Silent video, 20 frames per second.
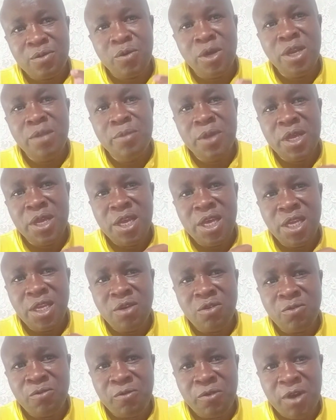When he begins
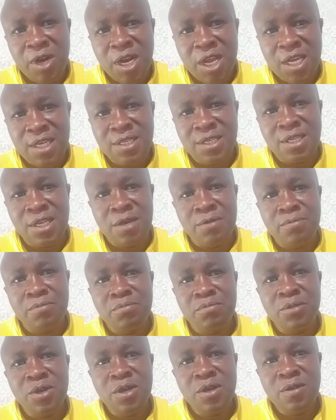to flex them,
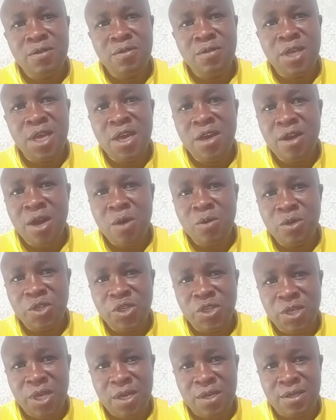the ground
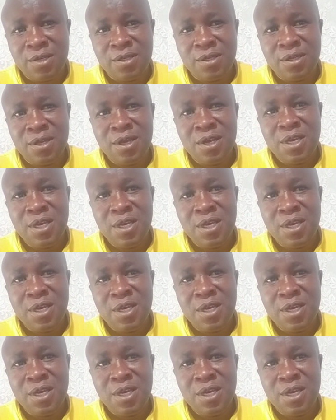shakes.